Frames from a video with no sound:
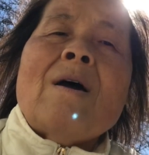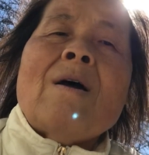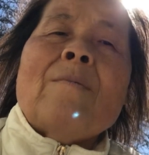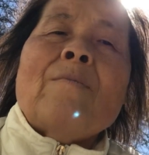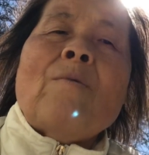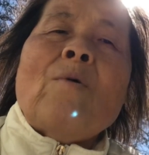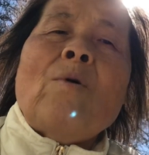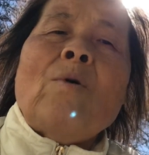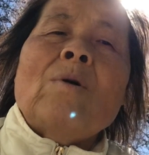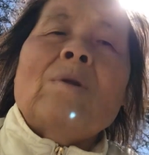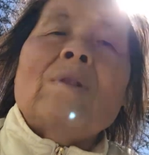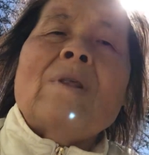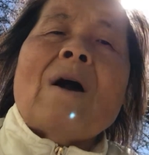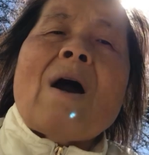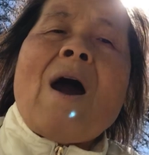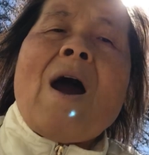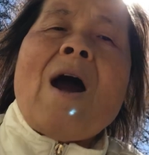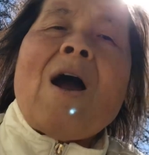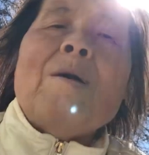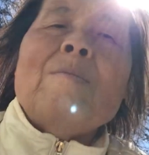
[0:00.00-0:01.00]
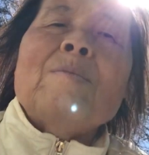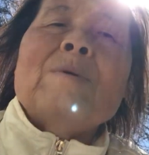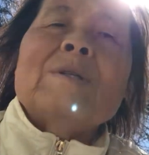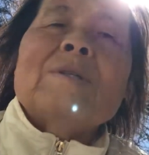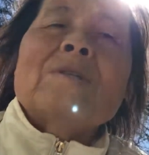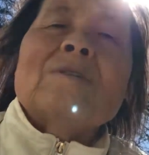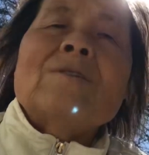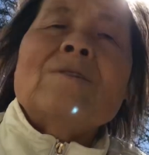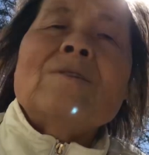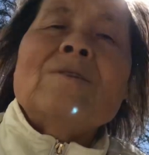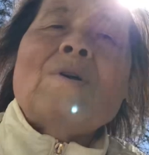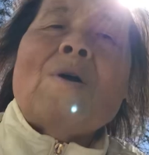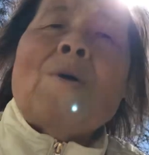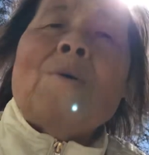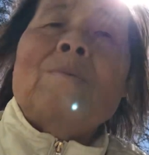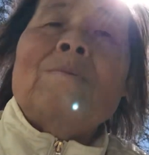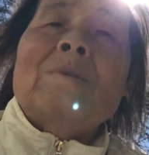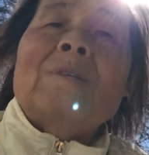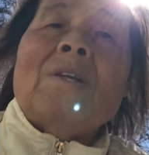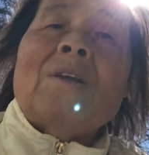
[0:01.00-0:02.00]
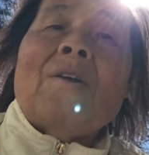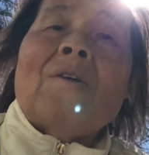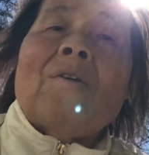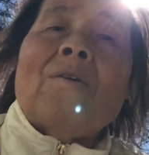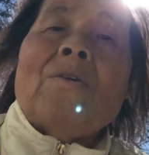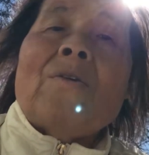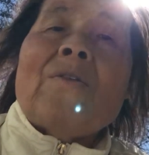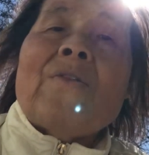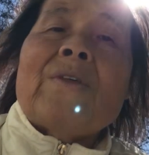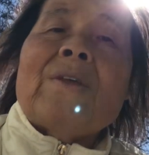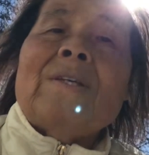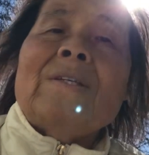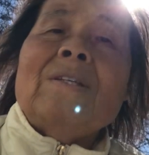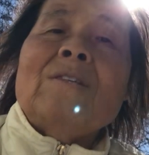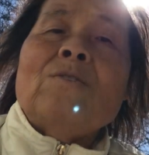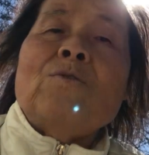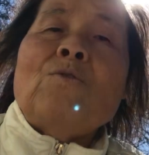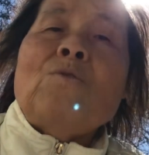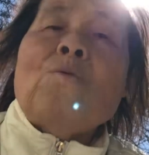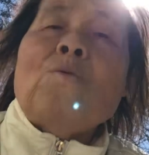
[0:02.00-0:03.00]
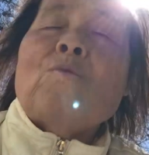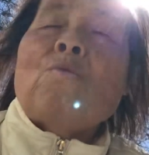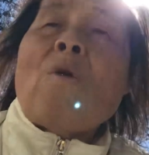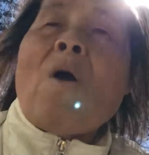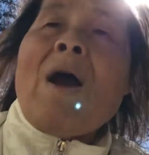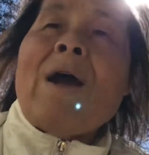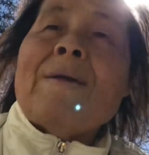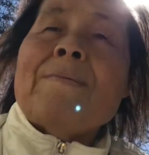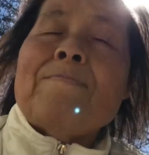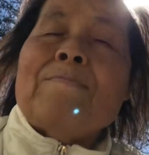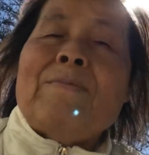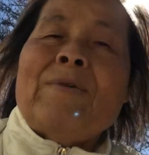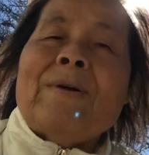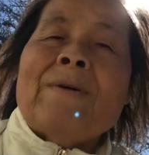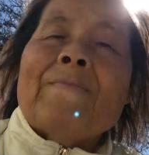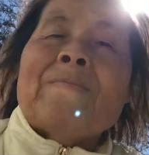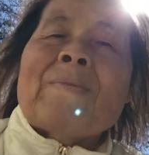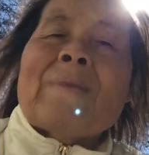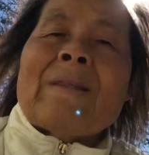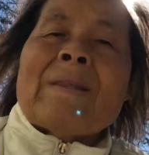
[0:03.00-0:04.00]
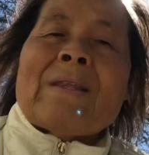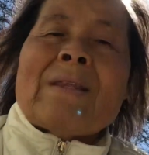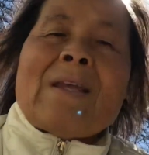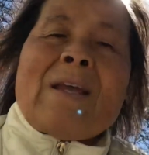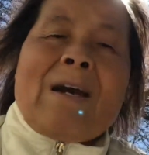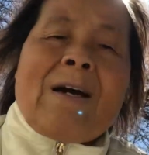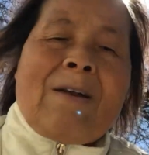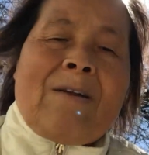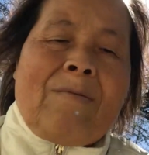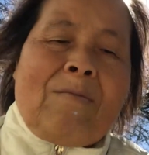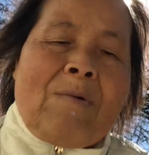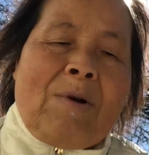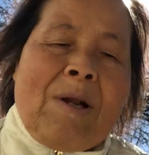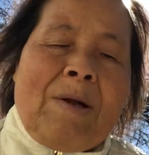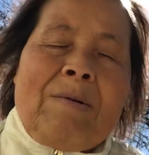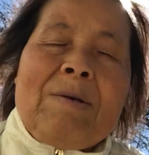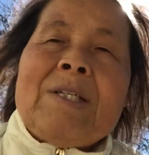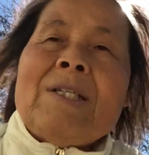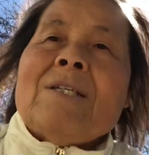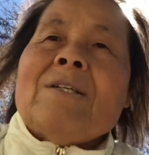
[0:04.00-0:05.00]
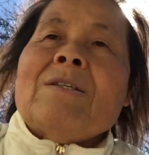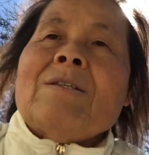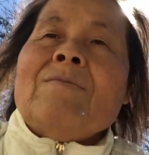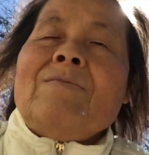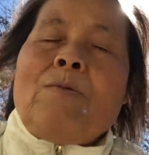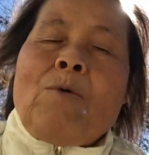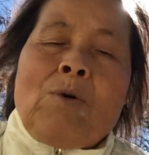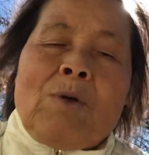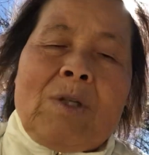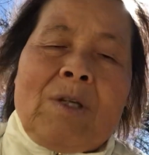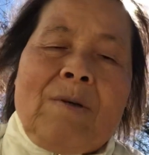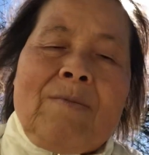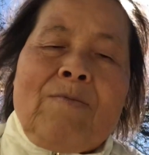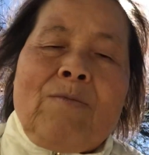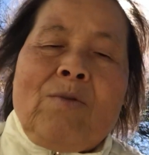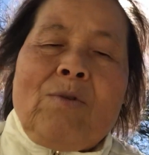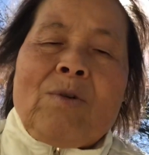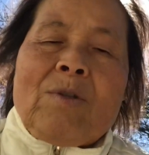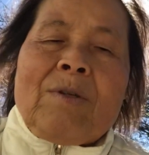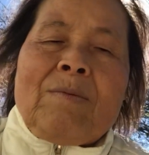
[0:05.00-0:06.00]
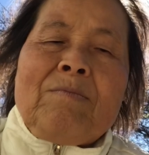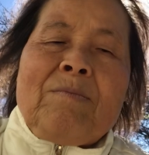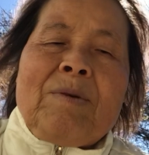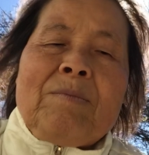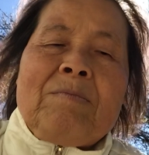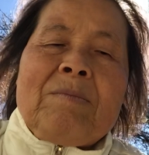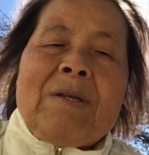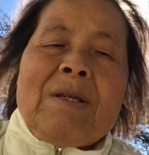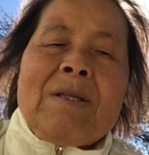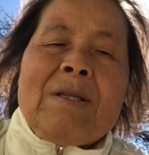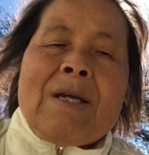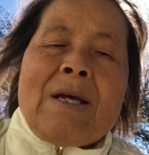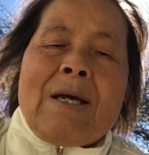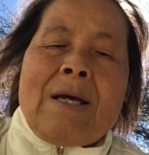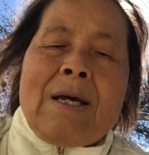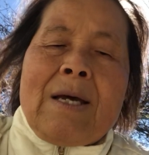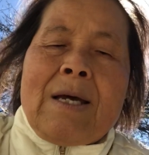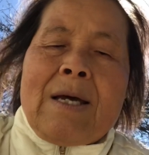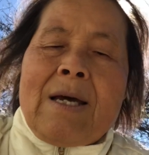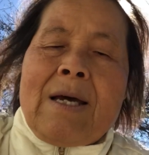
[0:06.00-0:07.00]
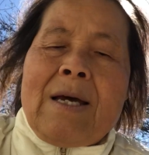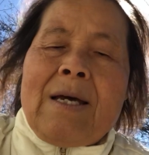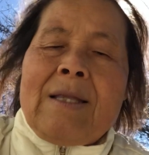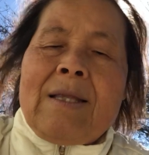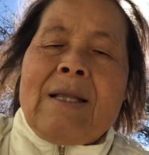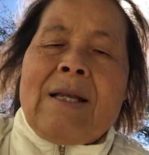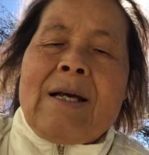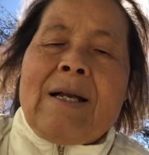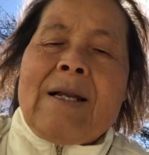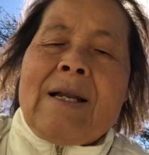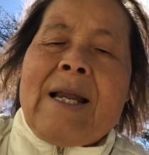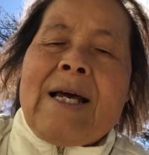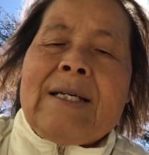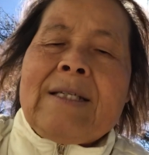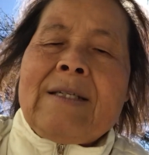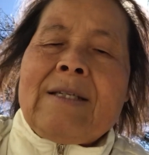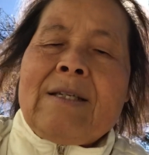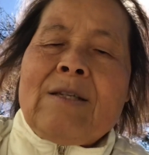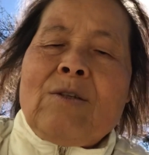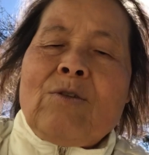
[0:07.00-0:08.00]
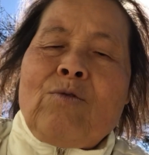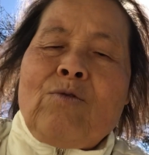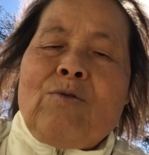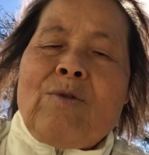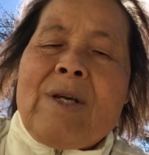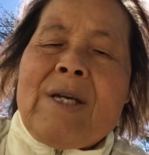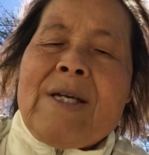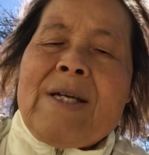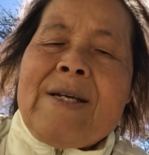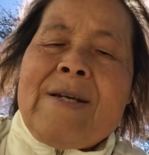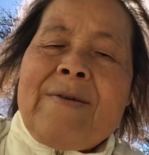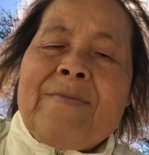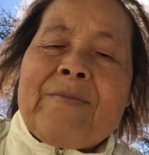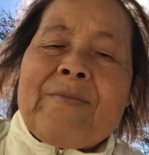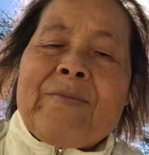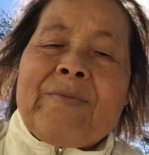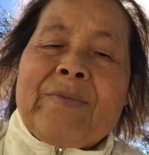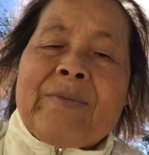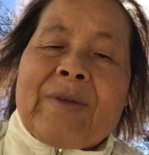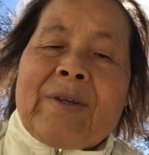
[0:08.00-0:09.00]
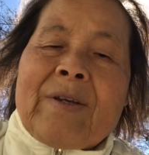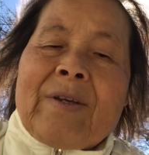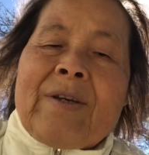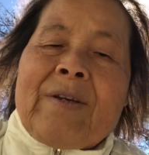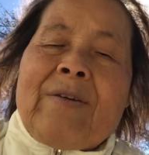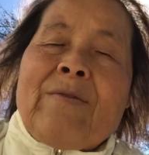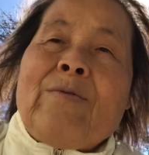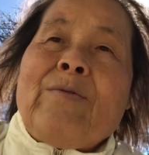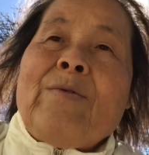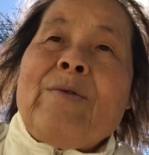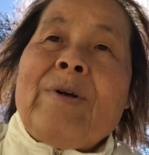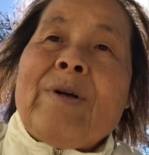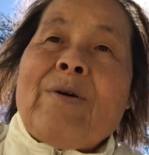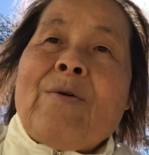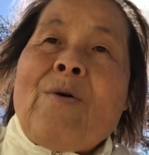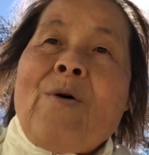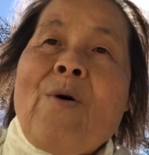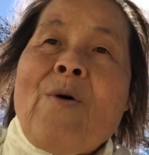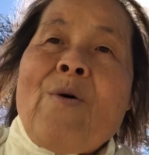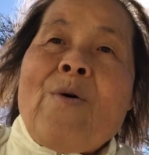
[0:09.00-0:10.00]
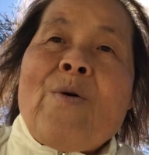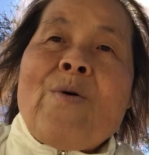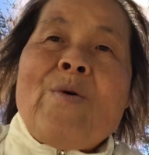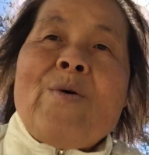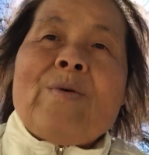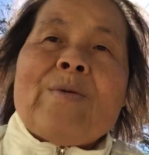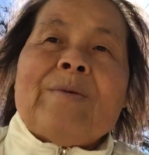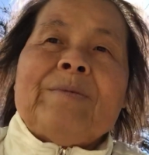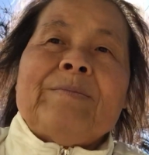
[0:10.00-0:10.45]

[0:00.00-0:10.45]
for the harvest of the earth is ripe yeah revelation 14 14 15 and uh, lesson 3 we go